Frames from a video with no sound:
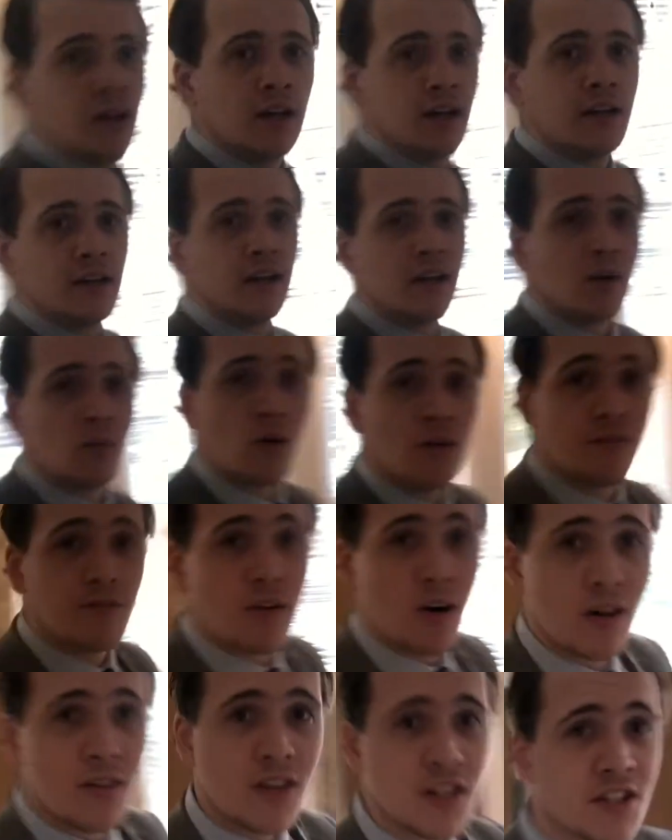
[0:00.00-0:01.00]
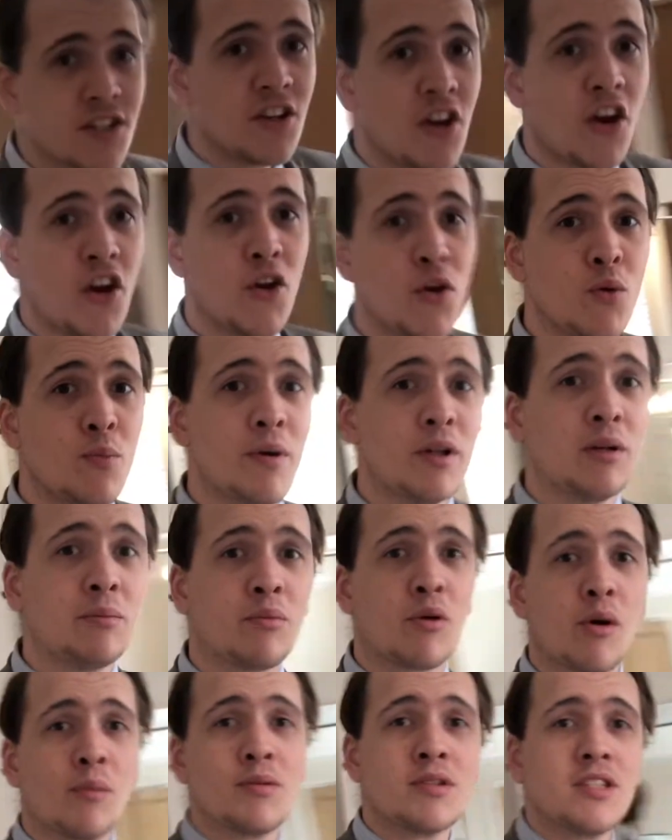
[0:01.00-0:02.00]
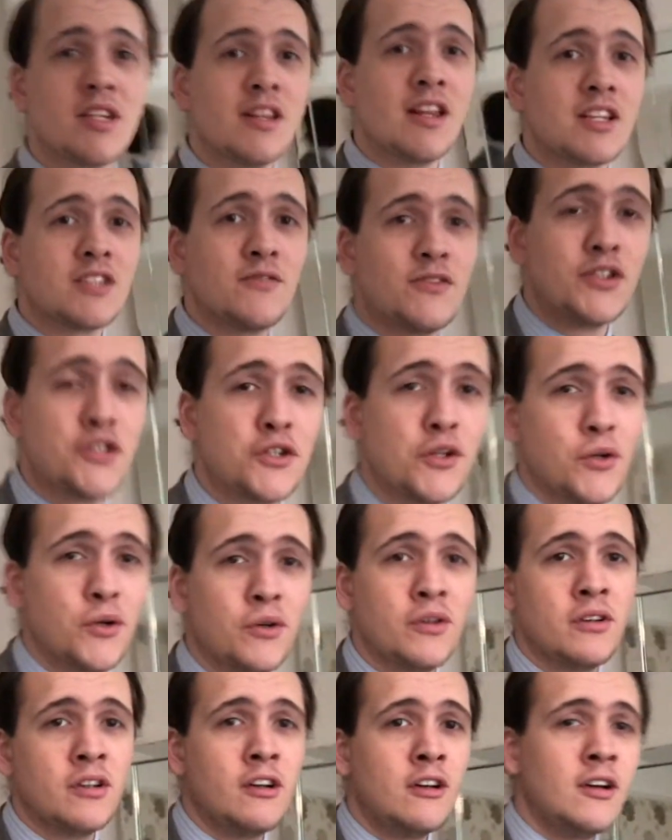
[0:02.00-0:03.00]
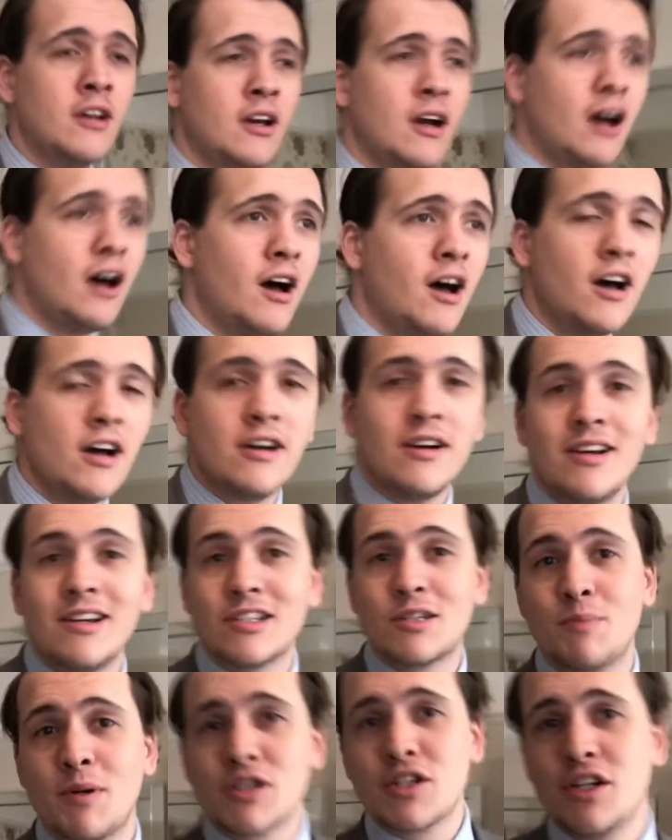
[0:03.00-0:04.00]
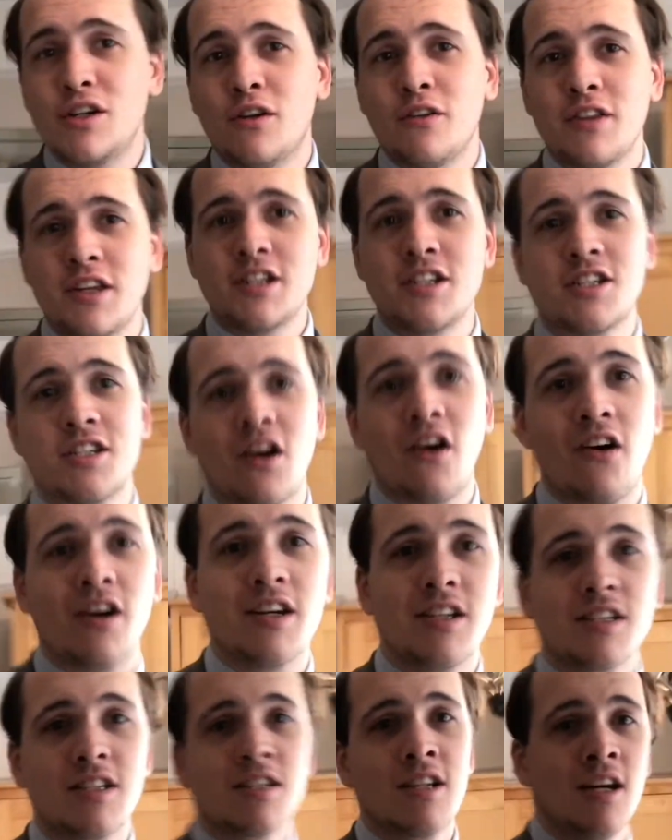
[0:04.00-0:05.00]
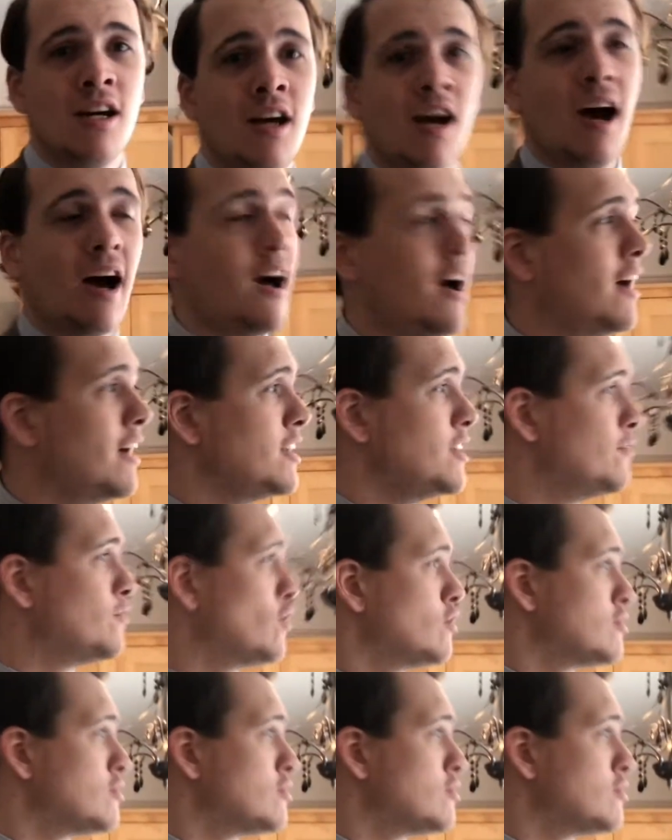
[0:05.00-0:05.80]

Now you won't find this in a new build property, that's for sure, especially not this size. You've got